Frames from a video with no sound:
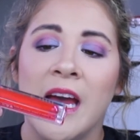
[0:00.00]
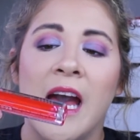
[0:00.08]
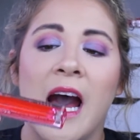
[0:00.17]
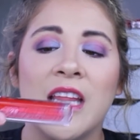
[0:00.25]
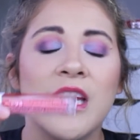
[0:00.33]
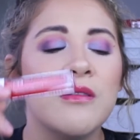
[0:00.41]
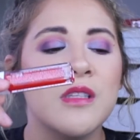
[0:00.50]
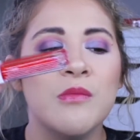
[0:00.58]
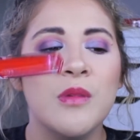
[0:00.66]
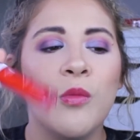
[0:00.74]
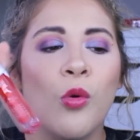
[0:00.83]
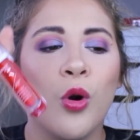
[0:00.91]
I thought it was
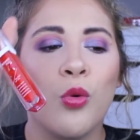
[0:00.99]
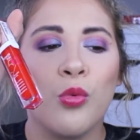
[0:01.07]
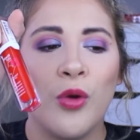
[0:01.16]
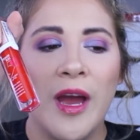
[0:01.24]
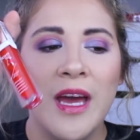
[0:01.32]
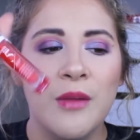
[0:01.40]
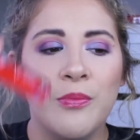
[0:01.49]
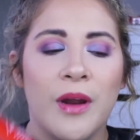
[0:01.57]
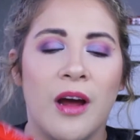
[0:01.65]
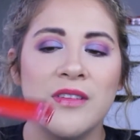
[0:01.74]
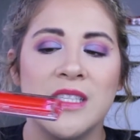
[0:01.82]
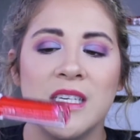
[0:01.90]
going to be more red, but
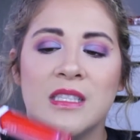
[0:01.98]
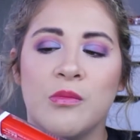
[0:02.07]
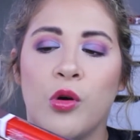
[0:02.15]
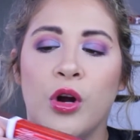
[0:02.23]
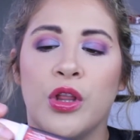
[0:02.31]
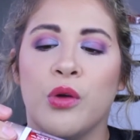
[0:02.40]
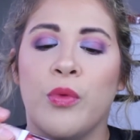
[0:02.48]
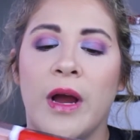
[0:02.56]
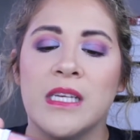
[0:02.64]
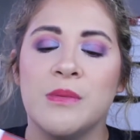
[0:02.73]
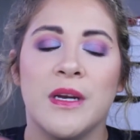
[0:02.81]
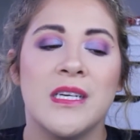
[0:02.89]
obviously it's more on the
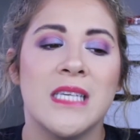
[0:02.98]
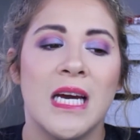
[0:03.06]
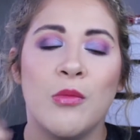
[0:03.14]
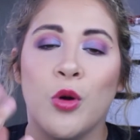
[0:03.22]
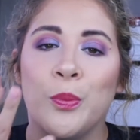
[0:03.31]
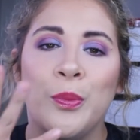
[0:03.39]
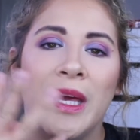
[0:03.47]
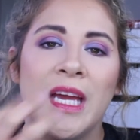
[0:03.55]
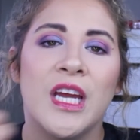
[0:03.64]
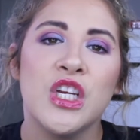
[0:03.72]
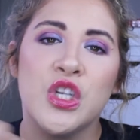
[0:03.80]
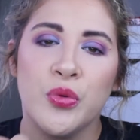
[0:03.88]
raspberry side, more
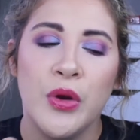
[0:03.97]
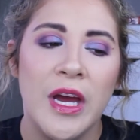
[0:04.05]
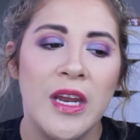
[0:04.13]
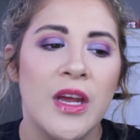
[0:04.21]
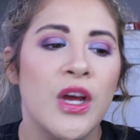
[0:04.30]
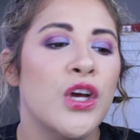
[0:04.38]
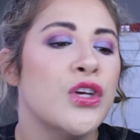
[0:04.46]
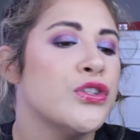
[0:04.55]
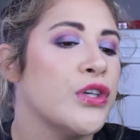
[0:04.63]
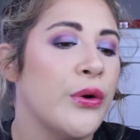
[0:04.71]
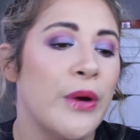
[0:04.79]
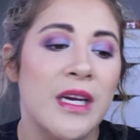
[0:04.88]
pinkish red.
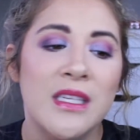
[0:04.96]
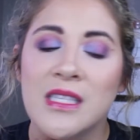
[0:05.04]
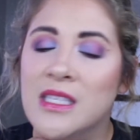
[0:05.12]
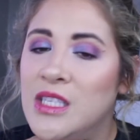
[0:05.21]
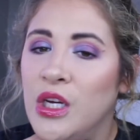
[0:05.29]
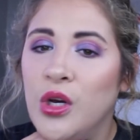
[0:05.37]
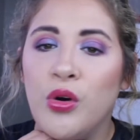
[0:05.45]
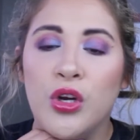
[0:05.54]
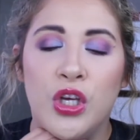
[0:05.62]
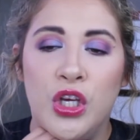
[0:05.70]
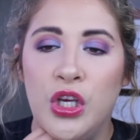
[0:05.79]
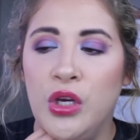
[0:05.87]
So it's
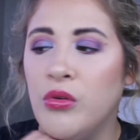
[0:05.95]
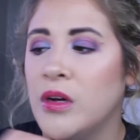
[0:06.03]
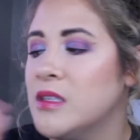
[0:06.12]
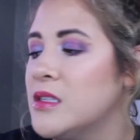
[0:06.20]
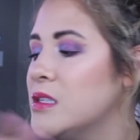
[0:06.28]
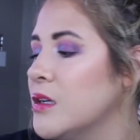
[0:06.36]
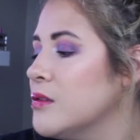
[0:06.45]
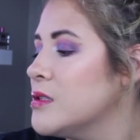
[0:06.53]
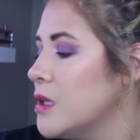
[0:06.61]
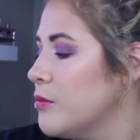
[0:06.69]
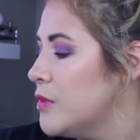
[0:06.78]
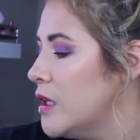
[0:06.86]
still cute. It's still
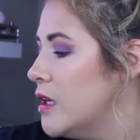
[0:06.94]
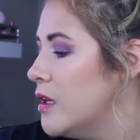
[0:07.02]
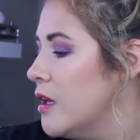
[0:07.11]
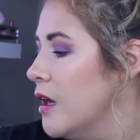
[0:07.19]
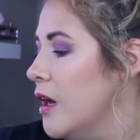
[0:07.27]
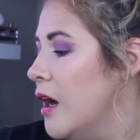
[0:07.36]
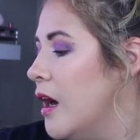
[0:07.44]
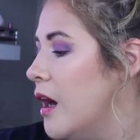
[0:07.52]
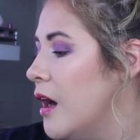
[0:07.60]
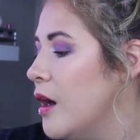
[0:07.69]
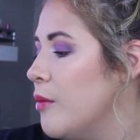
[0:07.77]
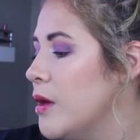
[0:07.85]
something.
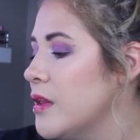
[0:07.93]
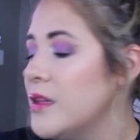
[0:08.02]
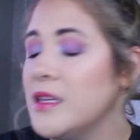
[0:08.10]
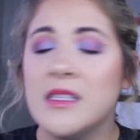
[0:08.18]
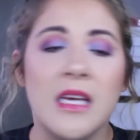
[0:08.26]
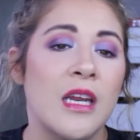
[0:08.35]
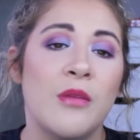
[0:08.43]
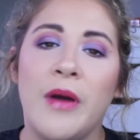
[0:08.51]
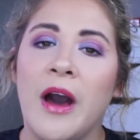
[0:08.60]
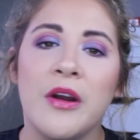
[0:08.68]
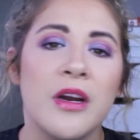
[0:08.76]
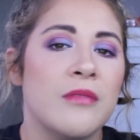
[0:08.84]
The setting
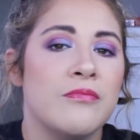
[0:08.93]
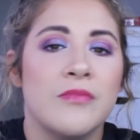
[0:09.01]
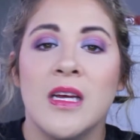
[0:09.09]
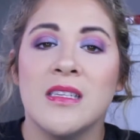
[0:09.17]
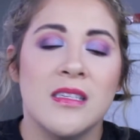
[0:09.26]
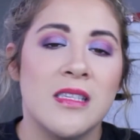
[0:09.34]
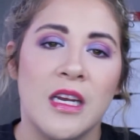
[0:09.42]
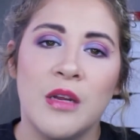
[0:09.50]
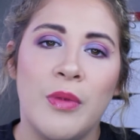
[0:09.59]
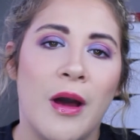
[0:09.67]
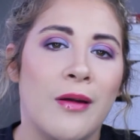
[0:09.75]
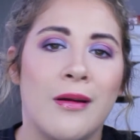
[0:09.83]
powder, it's a setting
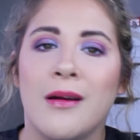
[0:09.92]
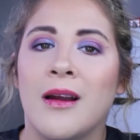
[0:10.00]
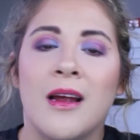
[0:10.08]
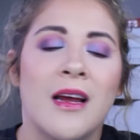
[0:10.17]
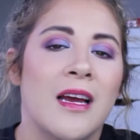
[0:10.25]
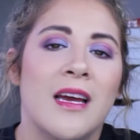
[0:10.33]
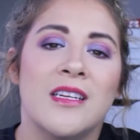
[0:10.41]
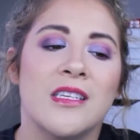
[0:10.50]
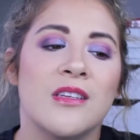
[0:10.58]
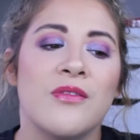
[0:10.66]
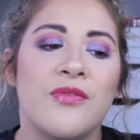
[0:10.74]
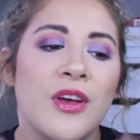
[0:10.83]
powder. It
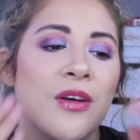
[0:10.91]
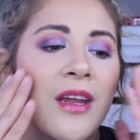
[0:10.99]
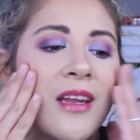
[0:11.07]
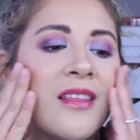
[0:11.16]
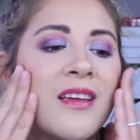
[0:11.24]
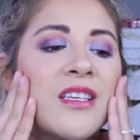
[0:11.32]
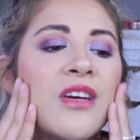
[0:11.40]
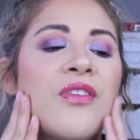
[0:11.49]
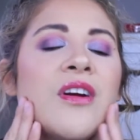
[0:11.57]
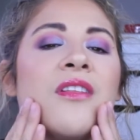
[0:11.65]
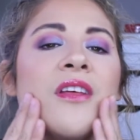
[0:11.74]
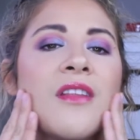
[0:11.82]
doesn't feel anything
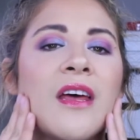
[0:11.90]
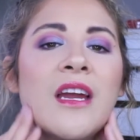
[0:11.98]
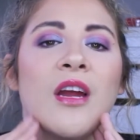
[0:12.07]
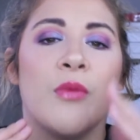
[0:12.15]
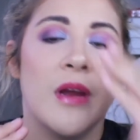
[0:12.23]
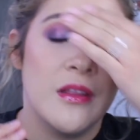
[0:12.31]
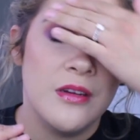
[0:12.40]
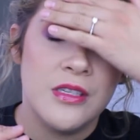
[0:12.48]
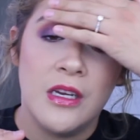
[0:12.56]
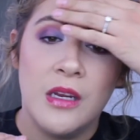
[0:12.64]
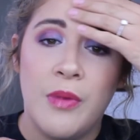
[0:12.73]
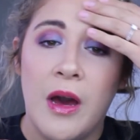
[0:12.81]
different than like a regular
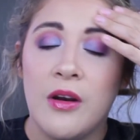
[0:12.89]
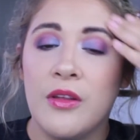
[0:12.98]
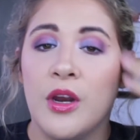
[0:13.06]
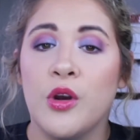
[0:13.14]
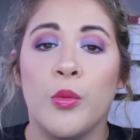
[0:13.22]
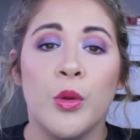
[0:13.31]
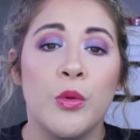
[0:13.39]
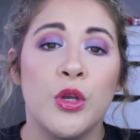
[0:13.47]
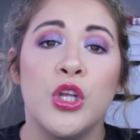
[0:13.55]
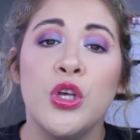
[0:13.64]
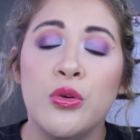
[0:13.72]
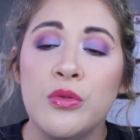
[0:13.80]
setting powder that I normally
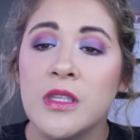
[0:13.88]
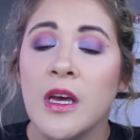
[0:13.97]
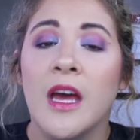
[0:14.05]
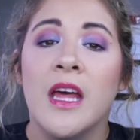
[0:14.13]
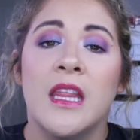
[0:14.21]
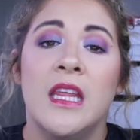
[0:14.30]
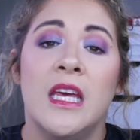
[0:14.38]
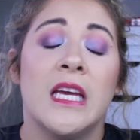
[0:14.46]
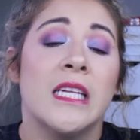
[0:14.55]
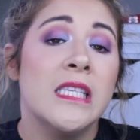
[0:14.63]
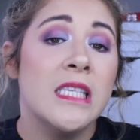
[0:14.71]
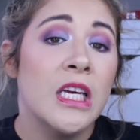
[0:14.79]
would use. The
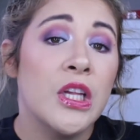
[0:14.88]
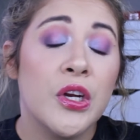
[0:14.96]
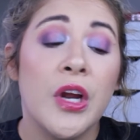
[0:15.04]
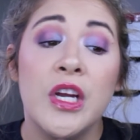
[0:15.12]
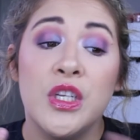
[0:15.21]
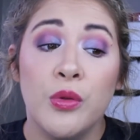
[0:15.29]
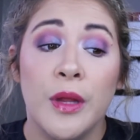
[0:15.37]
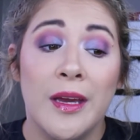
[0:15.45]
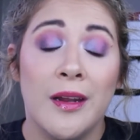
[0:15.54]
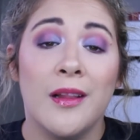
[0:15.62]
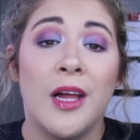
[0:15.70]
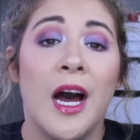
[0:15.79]
concealer, I do like
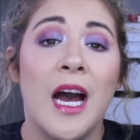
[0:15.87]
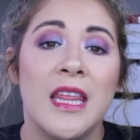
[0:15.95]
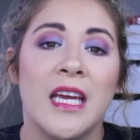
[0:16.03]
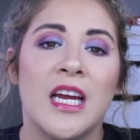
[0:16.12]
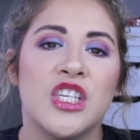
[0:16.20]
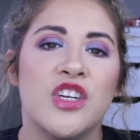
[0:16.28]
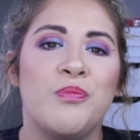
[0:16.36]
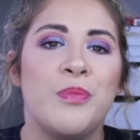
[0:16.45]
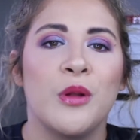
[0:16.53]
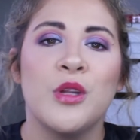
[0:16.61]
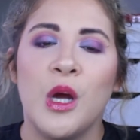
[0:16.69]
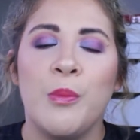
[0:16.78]
it a lot. I think I should have
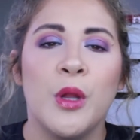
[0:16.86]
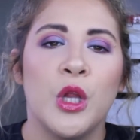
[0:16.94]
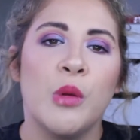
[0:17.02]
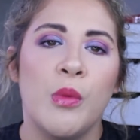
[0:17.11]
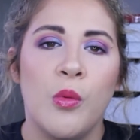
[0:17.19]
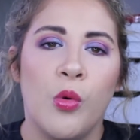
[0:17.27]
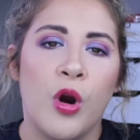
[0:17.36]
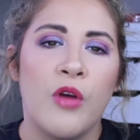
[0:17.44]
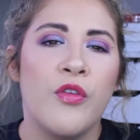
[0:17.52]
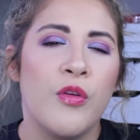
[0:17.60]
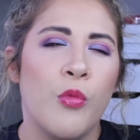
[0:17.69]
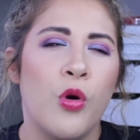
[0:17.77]
built it up a little bit more
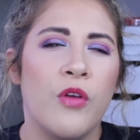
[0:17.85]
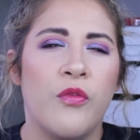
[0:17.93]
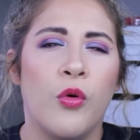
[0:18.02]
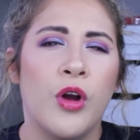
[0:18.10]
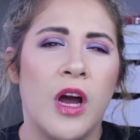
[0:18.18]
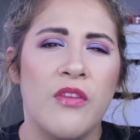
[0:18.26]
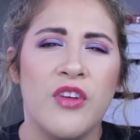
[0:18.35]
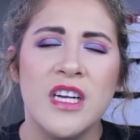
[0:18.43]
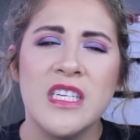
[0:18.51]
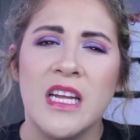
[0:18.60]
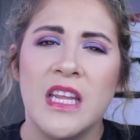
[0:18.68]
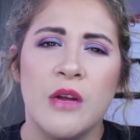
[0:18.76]
for more full
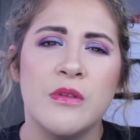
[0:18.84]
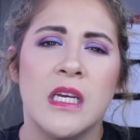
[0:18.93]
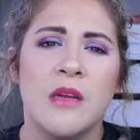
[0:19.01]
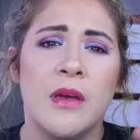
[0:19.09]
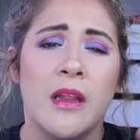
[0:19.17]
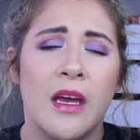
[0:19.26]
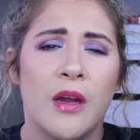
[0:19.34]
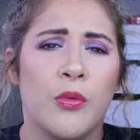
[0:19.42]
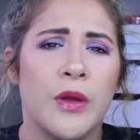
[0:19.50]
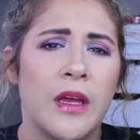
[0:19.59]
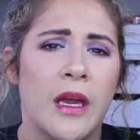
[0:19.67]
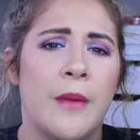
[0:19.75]
coverage. I thought it was going to be like
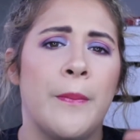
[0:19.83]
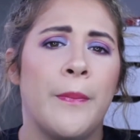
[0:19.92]
really